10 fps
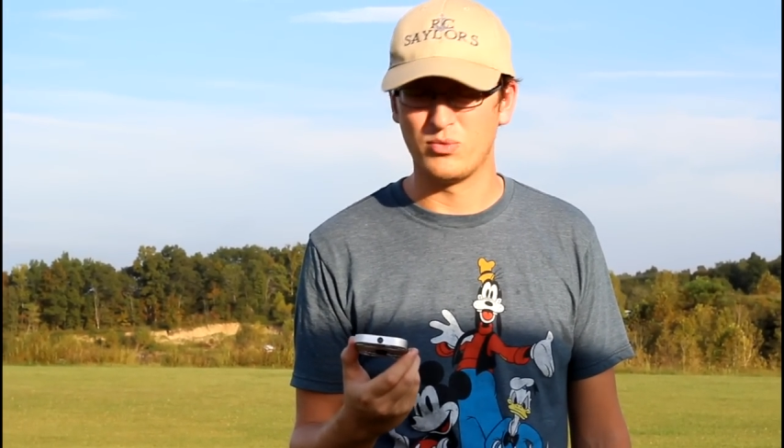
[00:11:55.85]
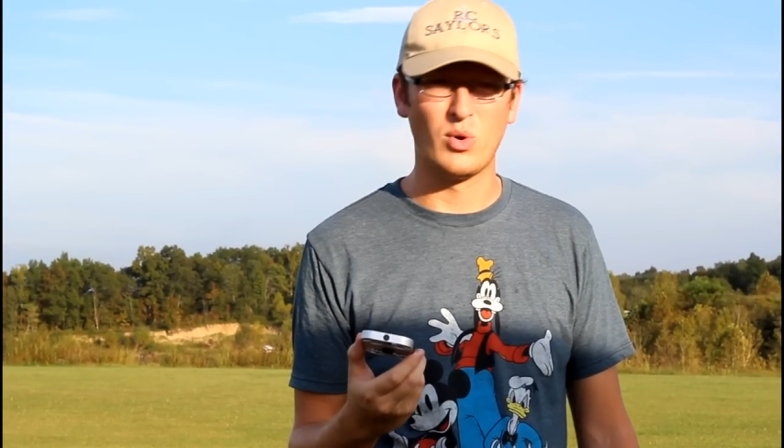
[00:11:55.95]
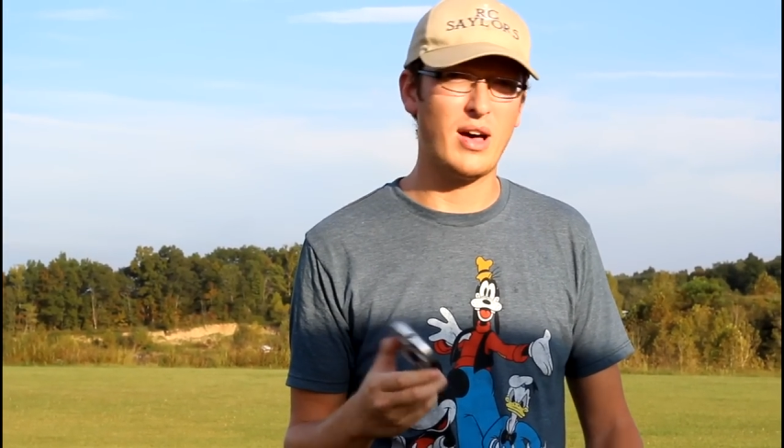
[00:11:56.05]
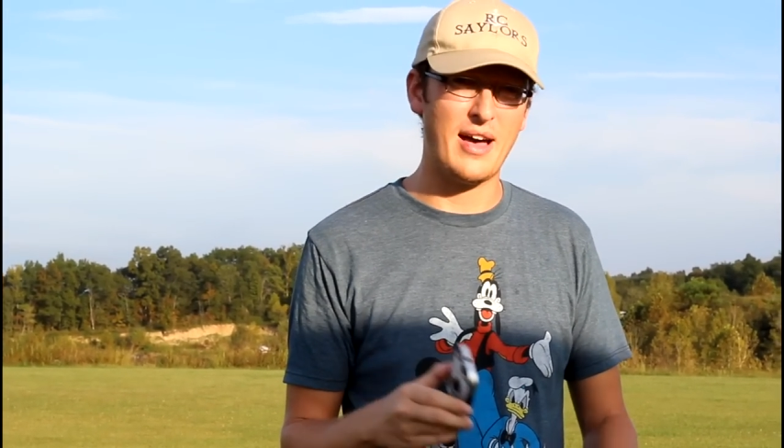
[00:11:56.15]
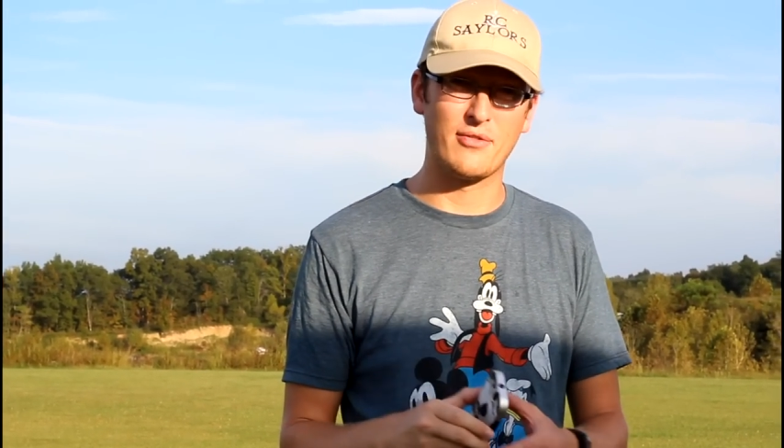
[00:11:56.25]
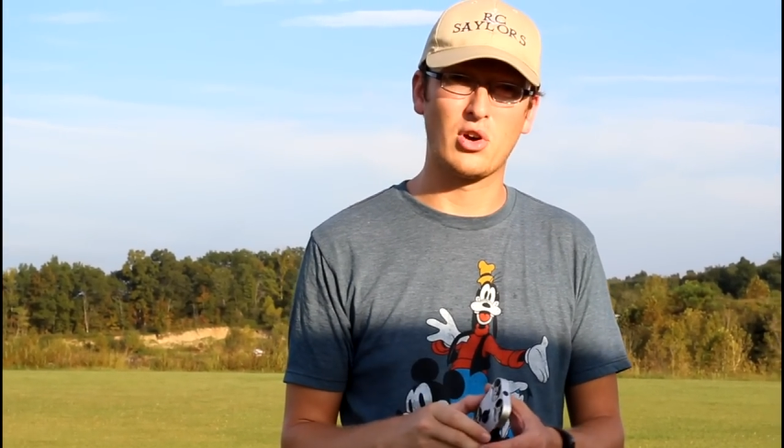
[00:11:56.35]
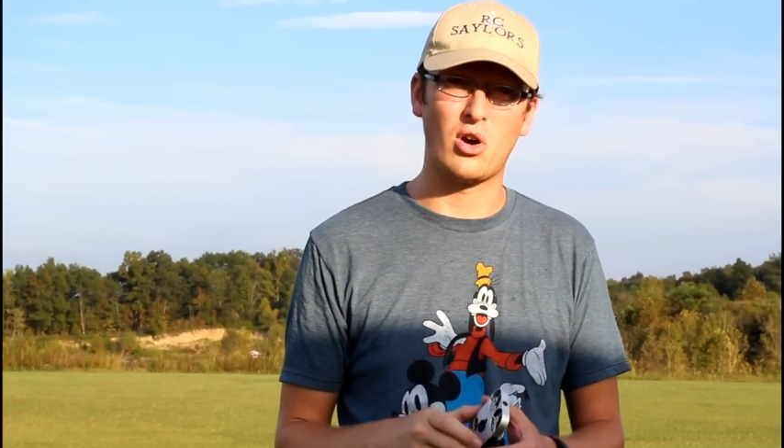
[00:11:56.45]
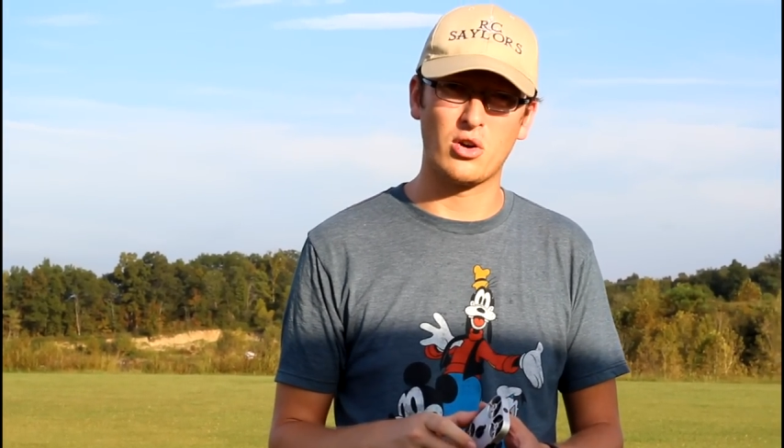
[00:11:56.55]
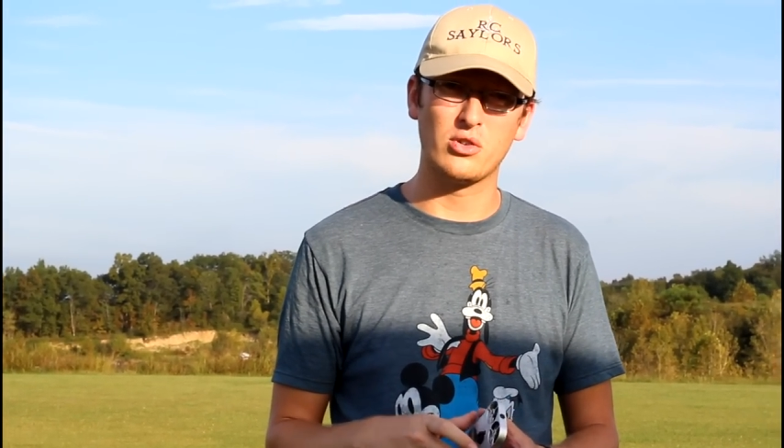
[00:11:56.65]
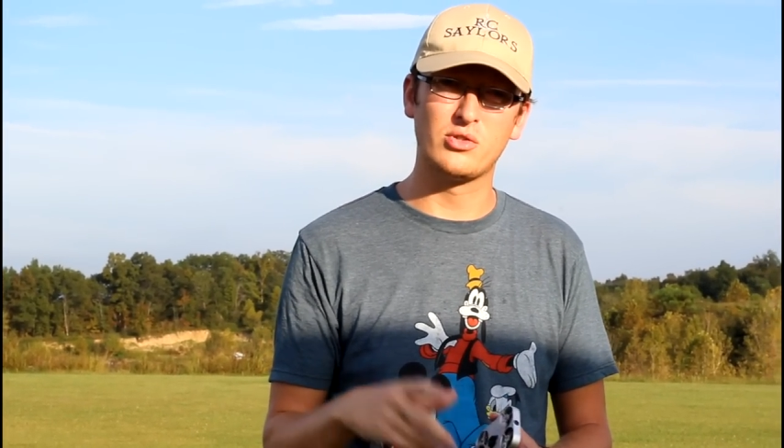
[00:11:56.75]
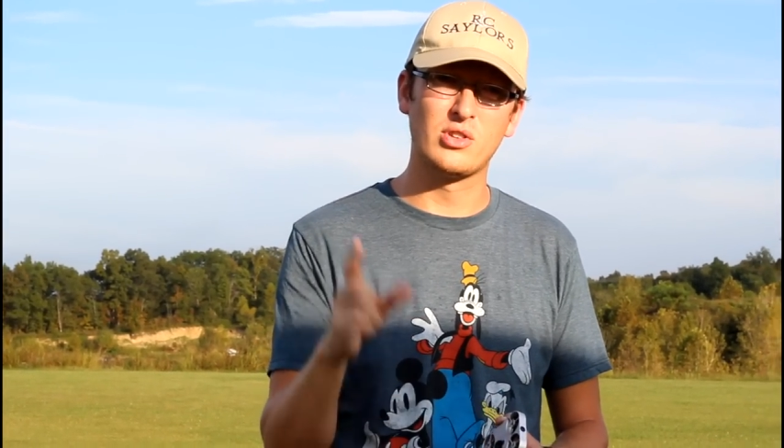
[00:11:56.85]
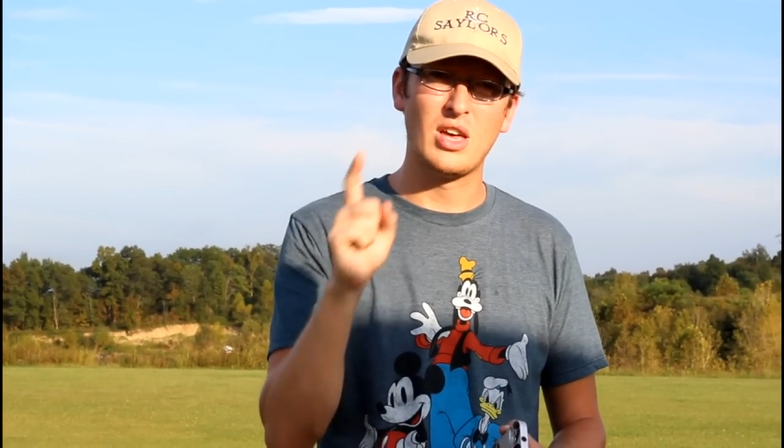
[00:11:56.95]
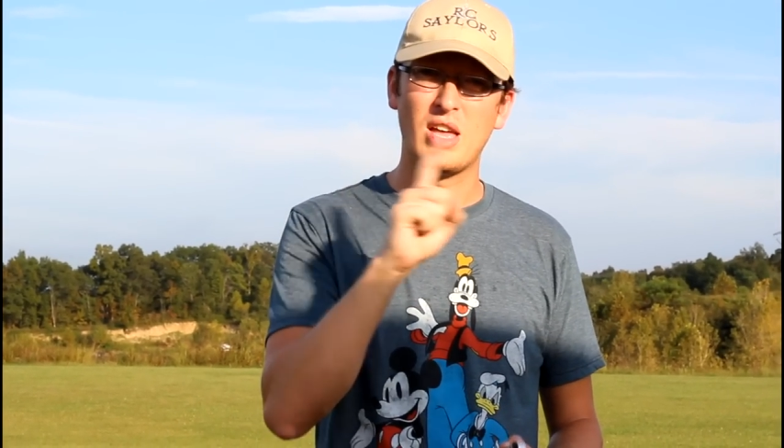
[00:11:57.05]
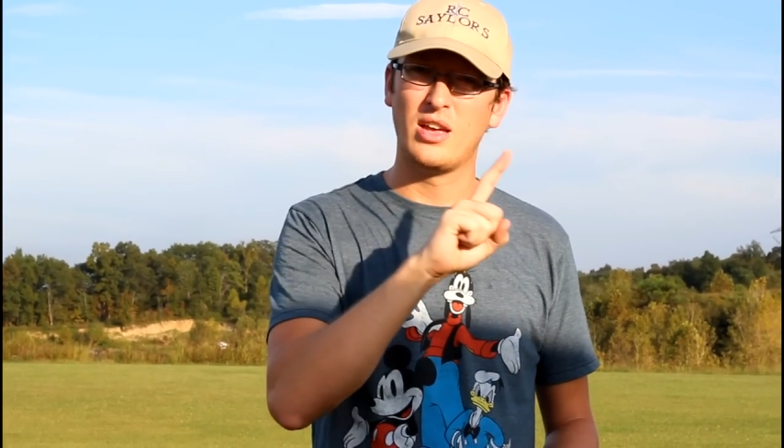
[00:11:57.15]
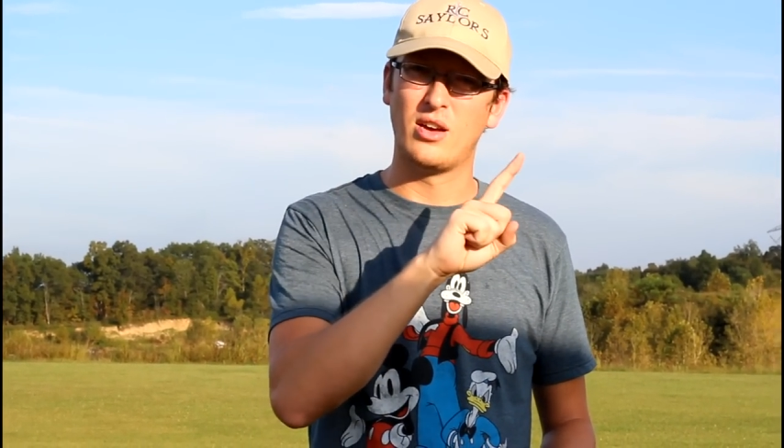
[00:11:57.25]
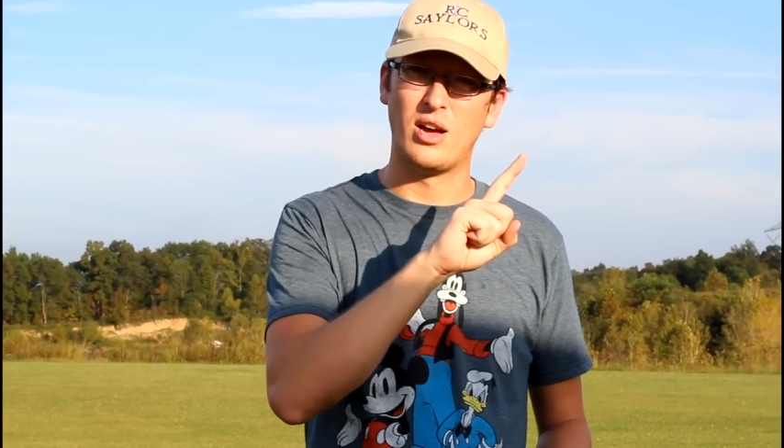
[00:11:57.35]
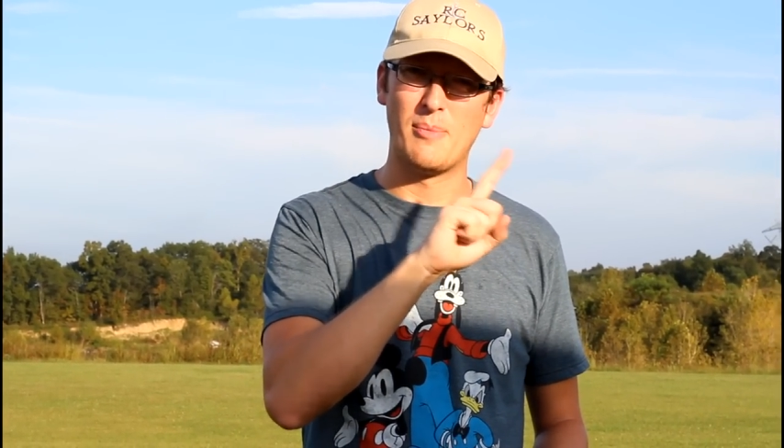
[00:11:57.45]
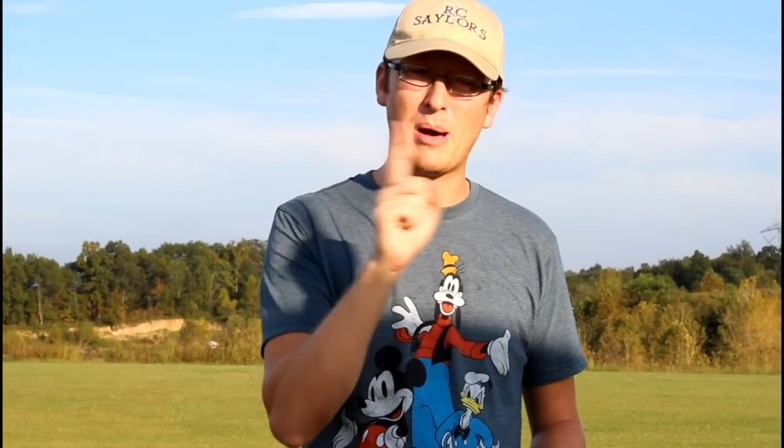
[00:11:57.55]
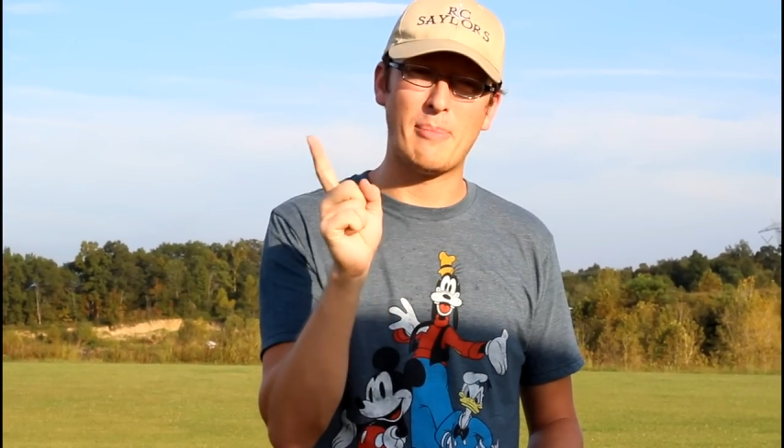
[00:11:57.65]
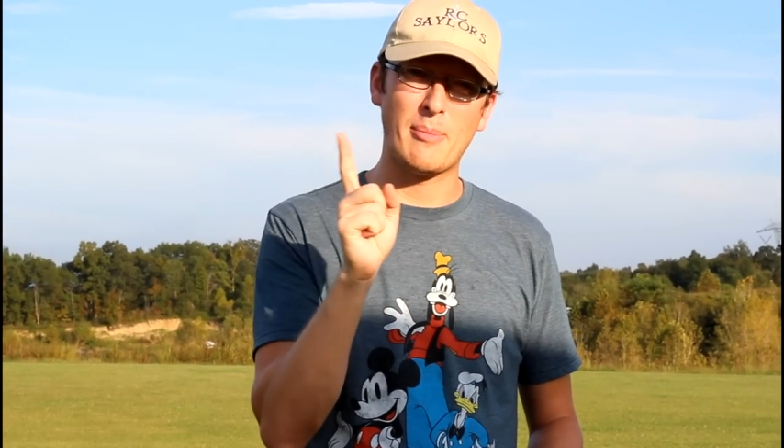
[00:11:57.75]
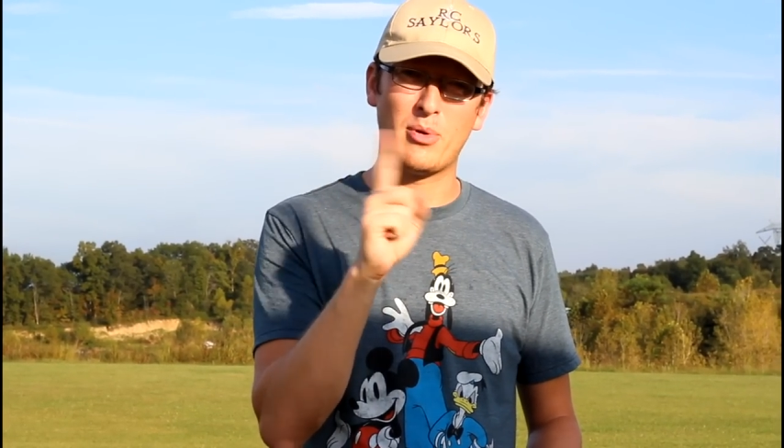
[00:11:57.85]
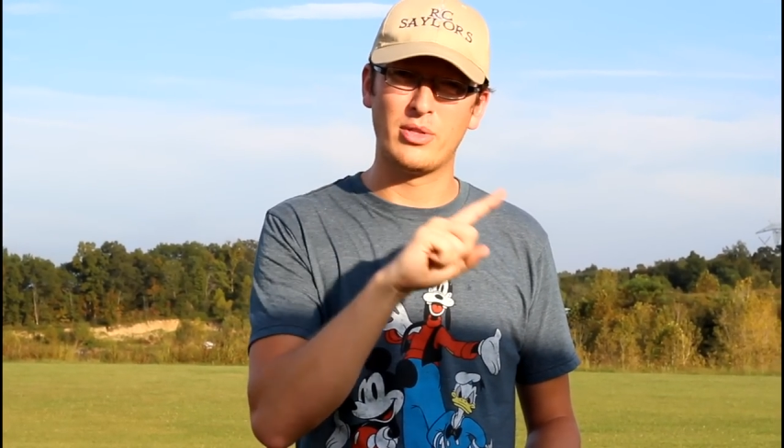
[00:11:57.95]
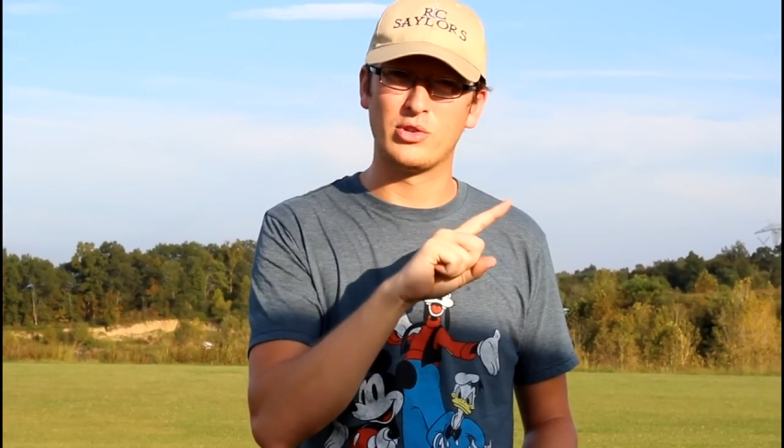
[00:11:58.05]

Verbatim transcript: We'll have cards pop up on